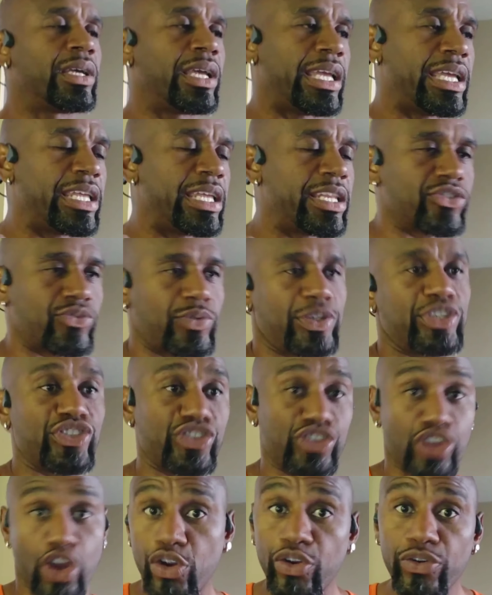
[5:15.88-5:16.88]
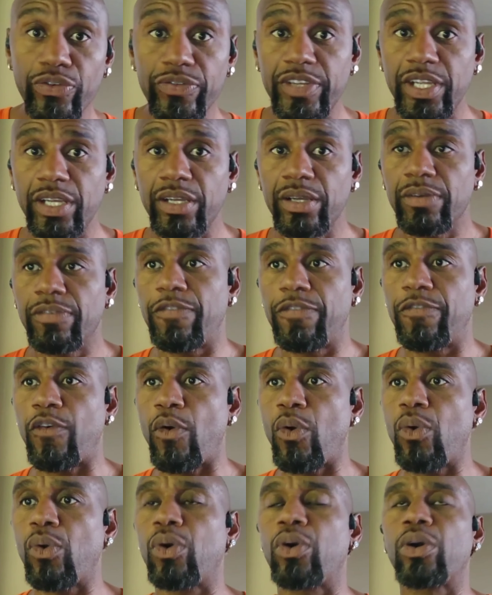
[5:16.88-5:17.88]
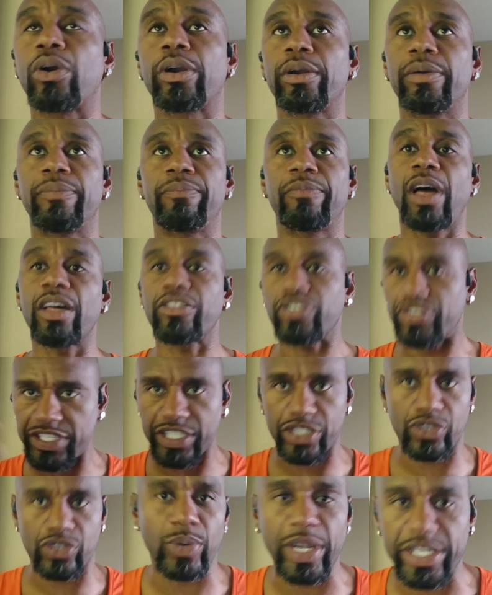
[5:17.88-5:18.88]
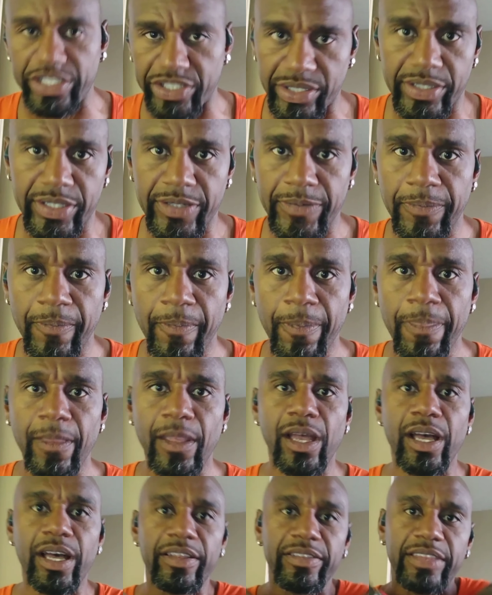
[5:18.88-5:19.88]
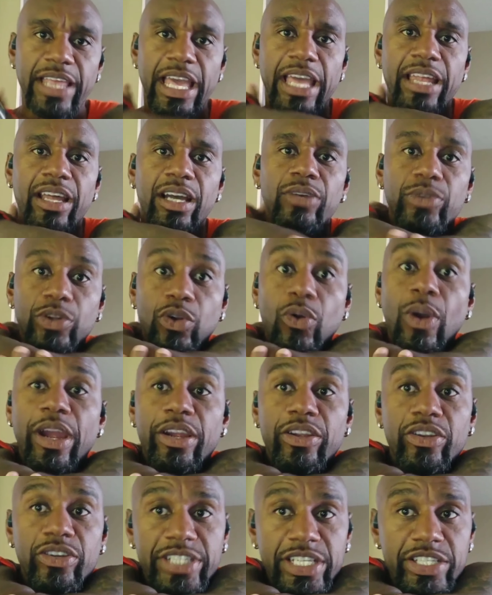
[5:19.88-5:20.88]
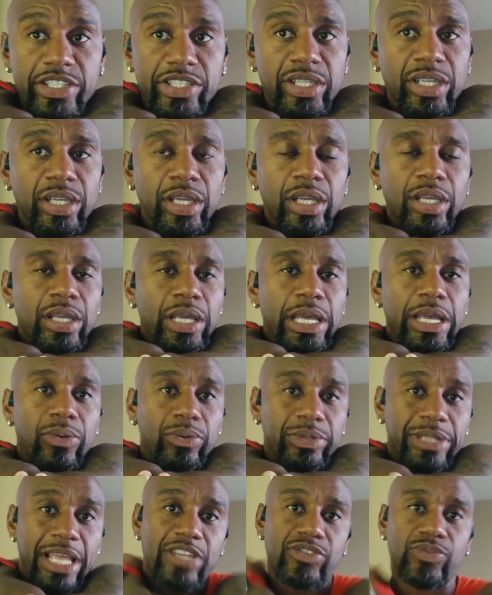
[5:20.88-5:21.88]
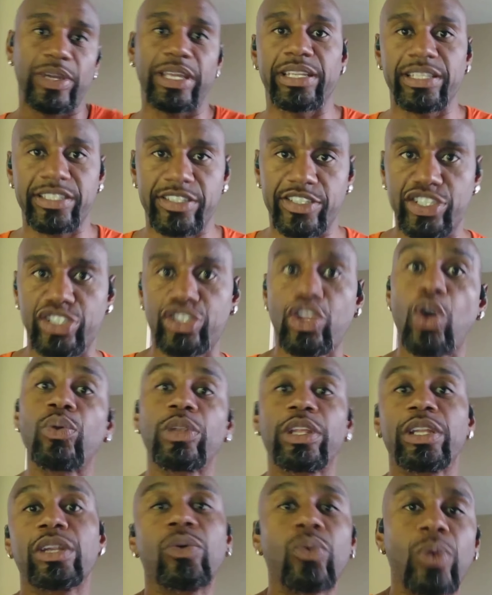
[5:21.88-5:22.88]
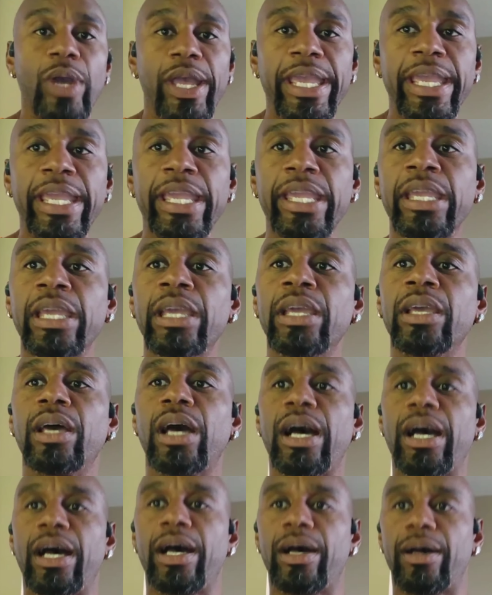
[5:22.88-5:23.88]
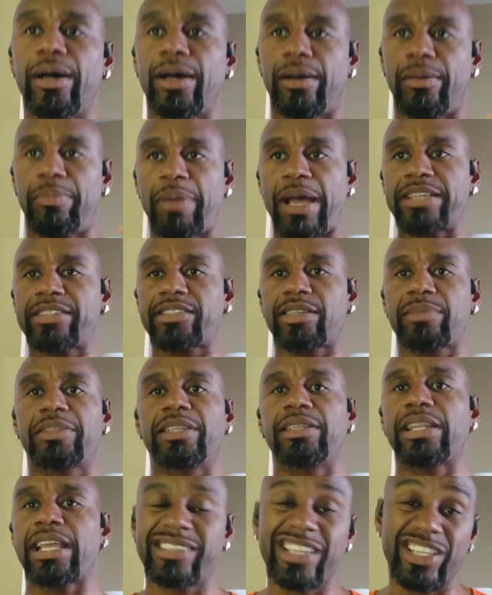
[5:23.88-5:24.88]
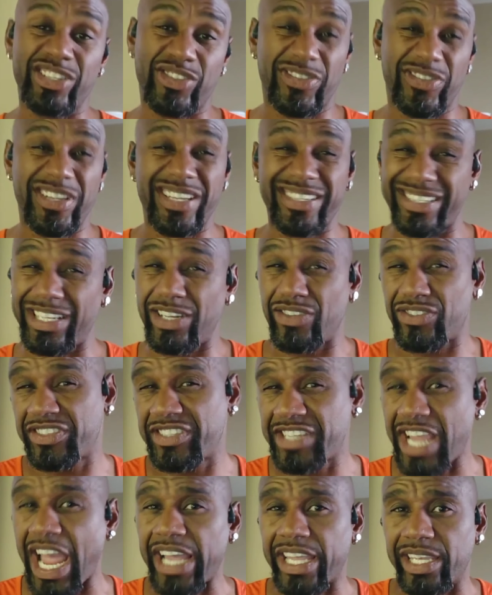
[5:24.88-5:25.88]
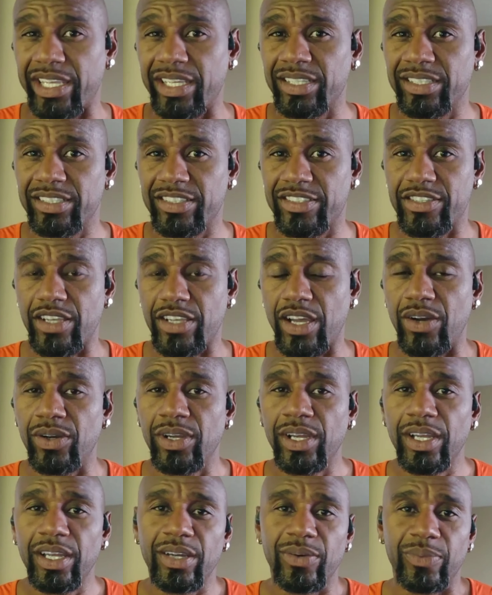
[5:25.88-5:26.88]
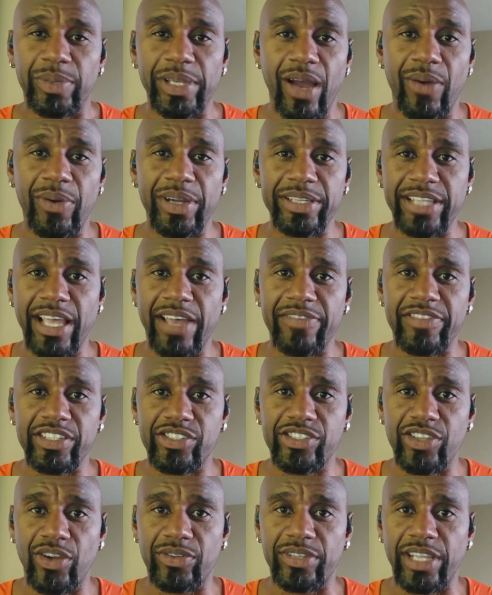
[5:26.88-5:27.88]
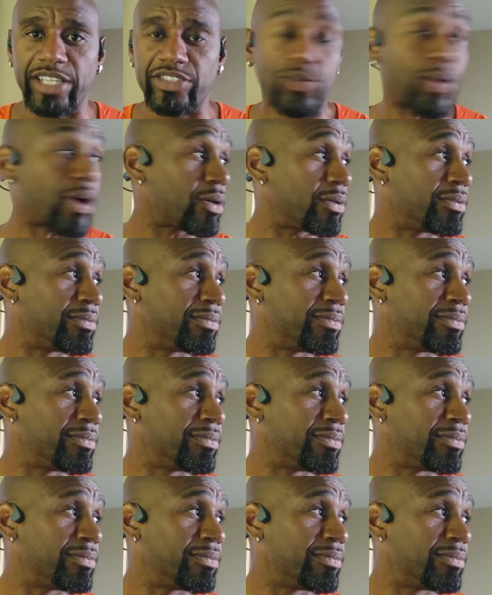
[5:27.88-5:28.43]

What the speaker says: it is reserved for other situations that require your attention, and when that's where it is stolen away by something that's interesting or shocking. So we always have this joke like squirrel.